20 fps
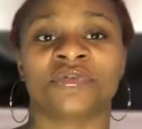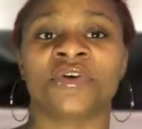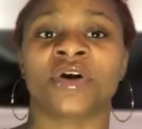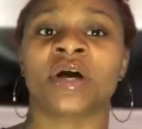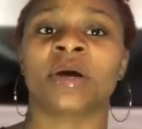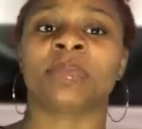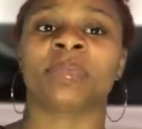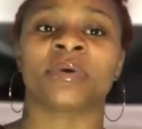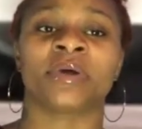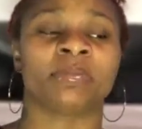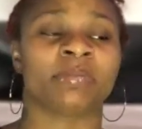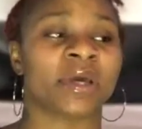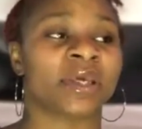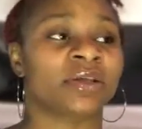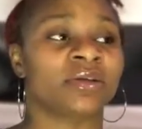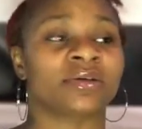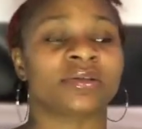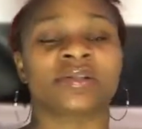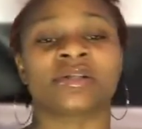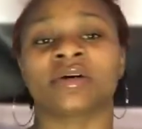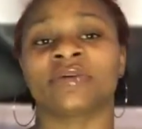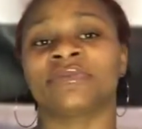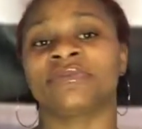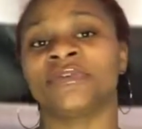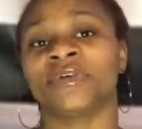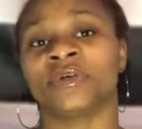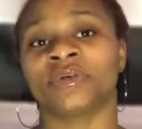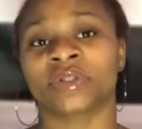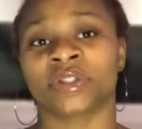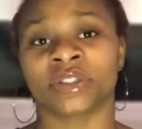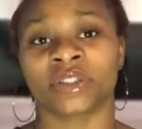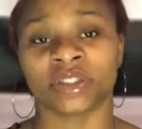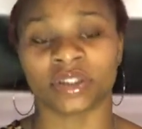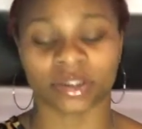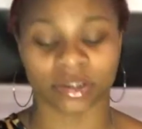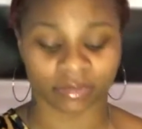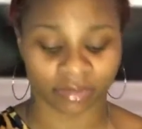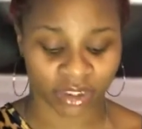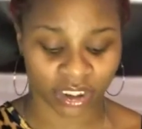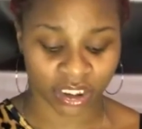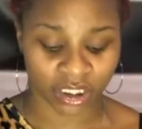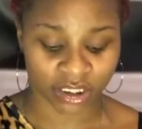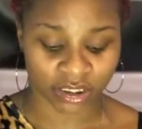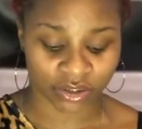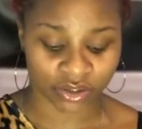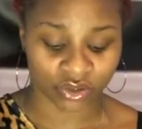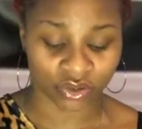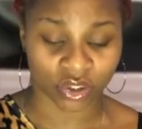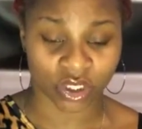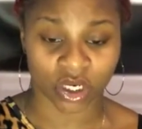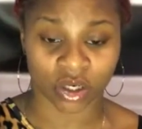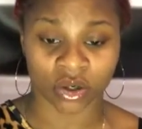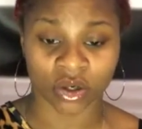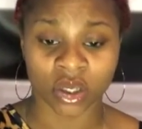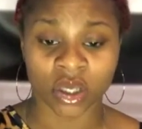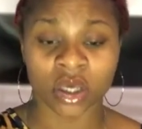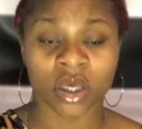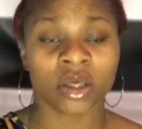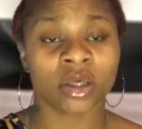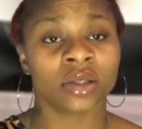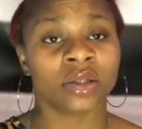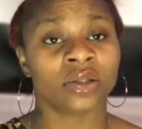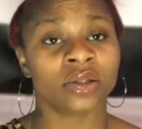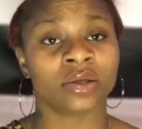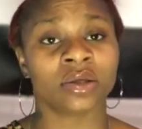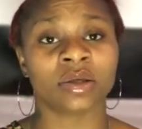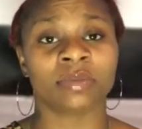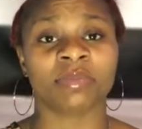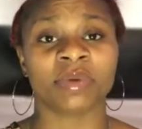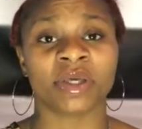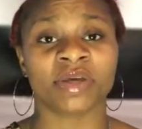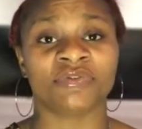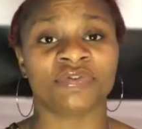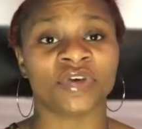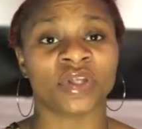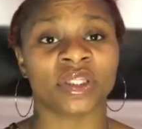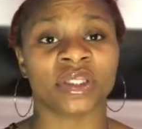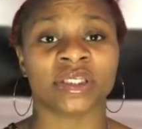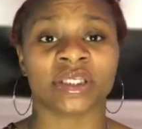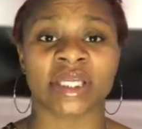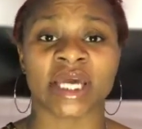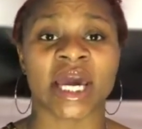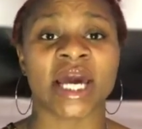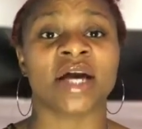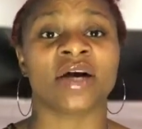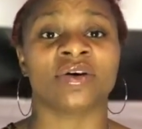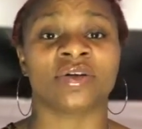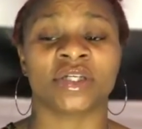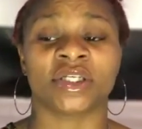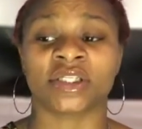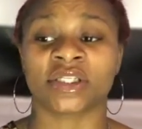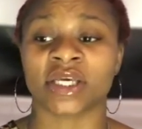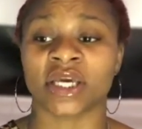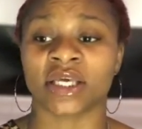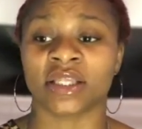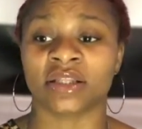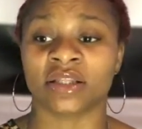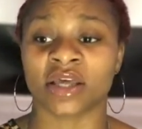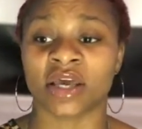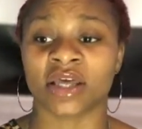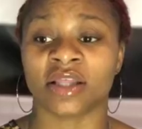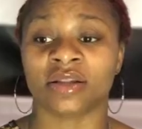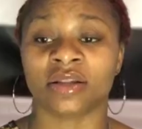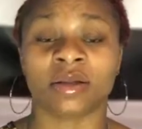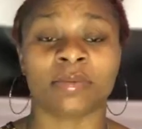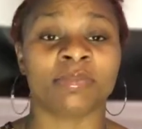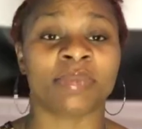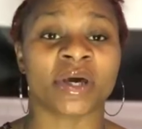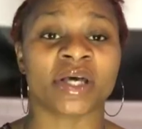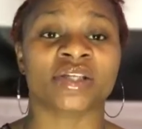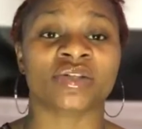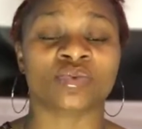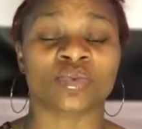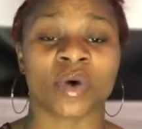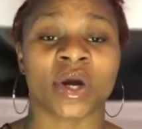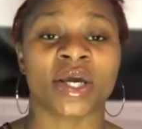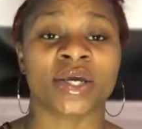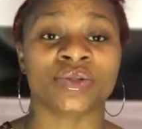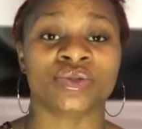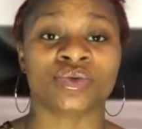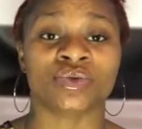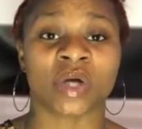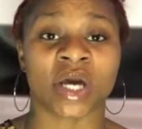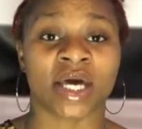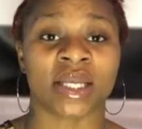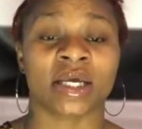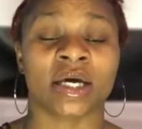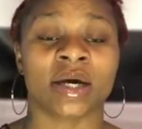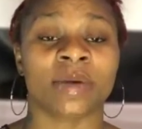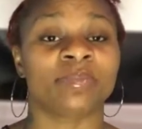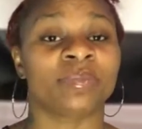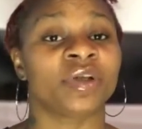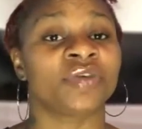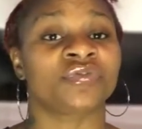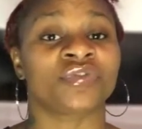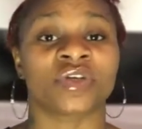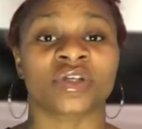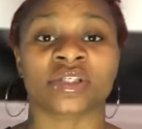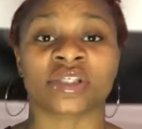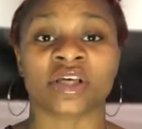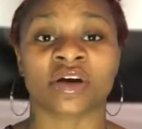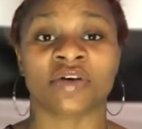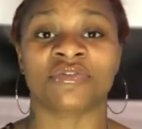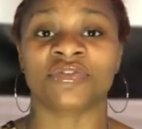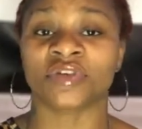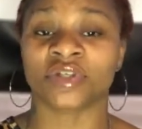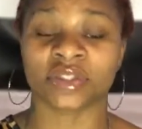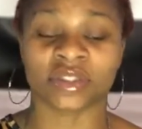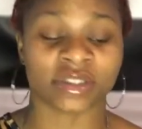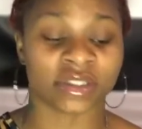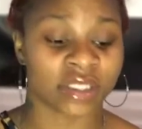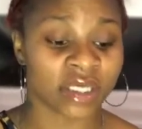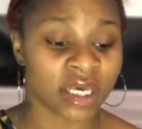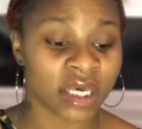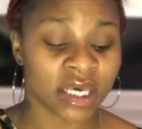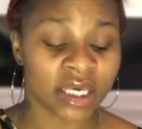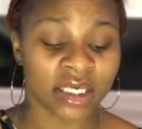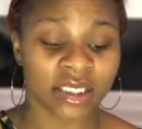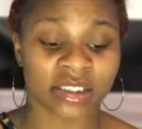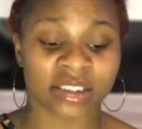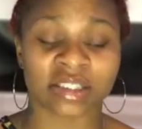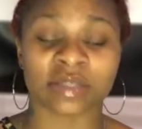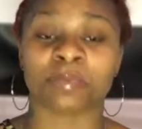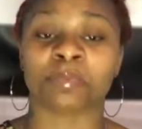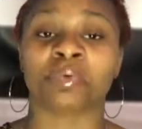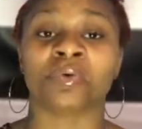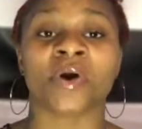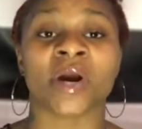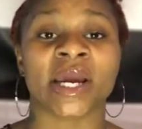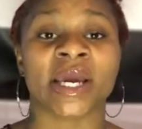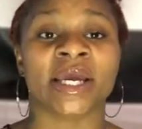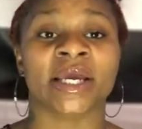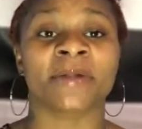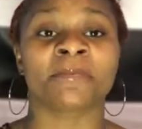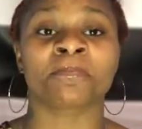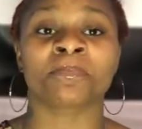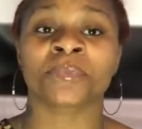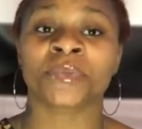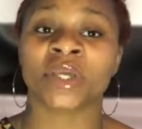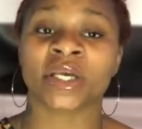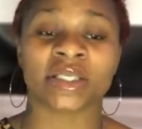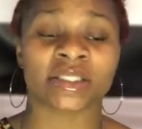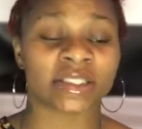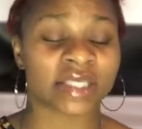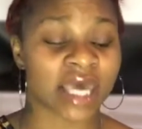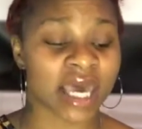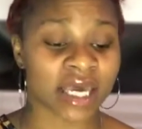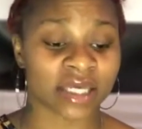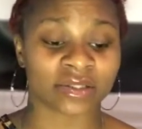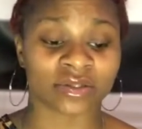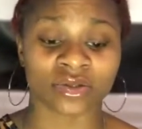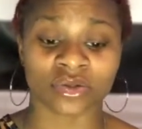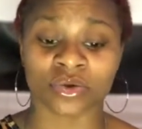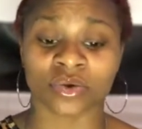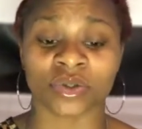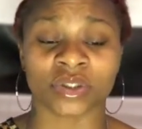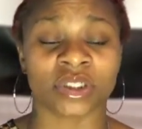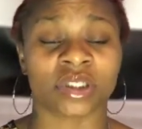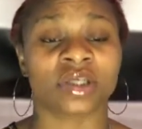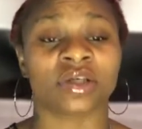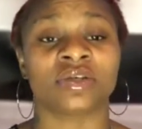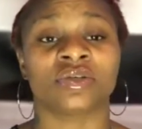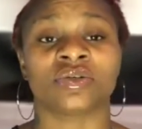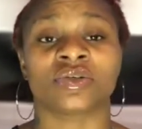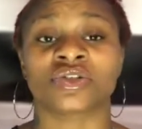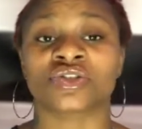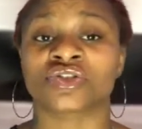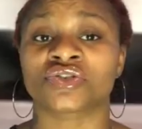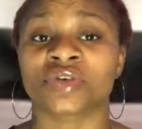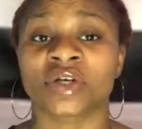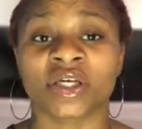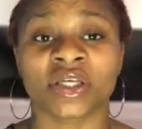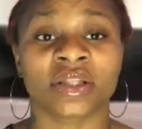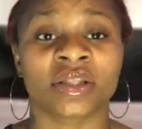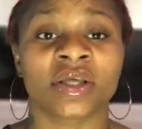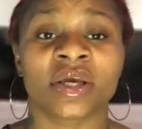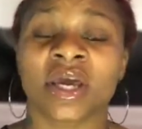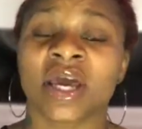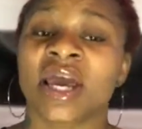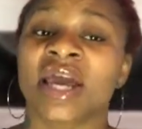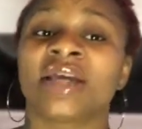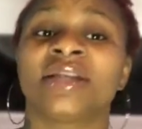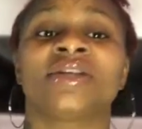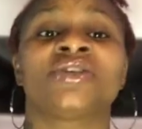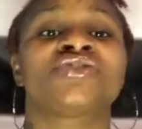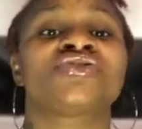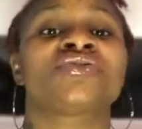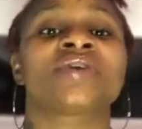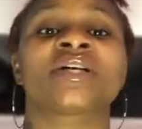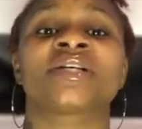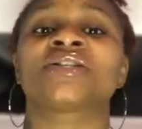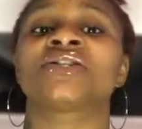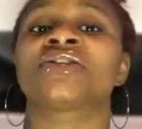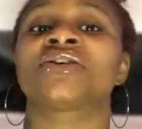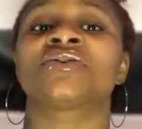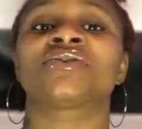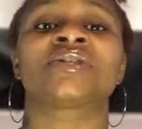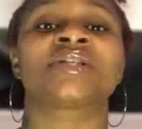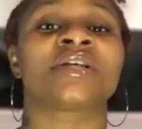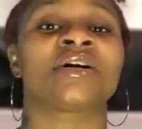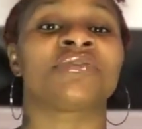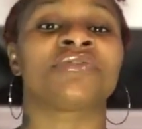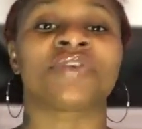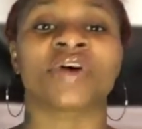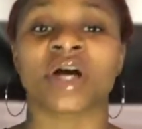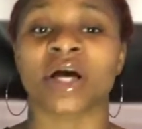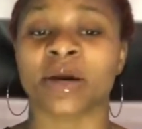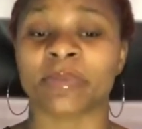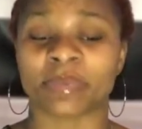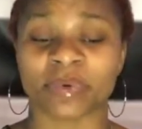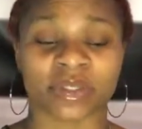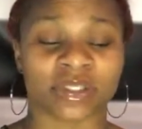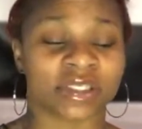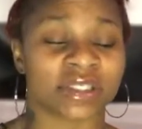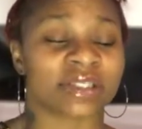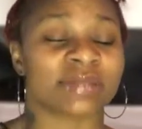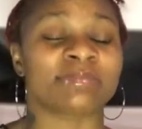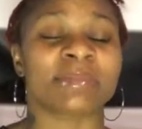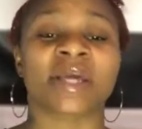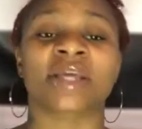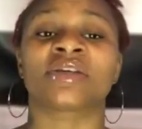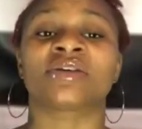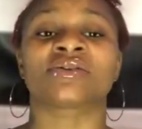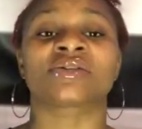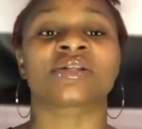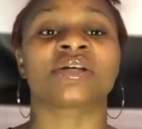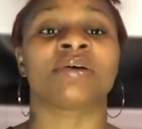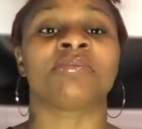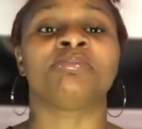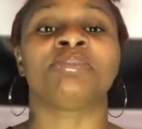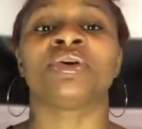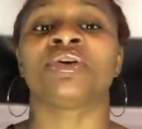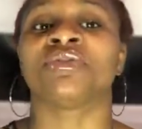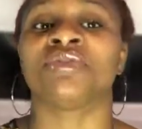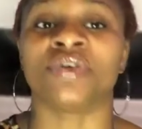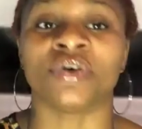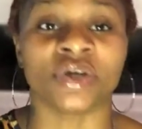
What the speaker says: up and make yourself feel good, because, you know, you could be feeling down, and the best way to kind of uplift yourself is to pray and to ask the Lord to give you the strength and to dress yourself up and just make yourself beautiful.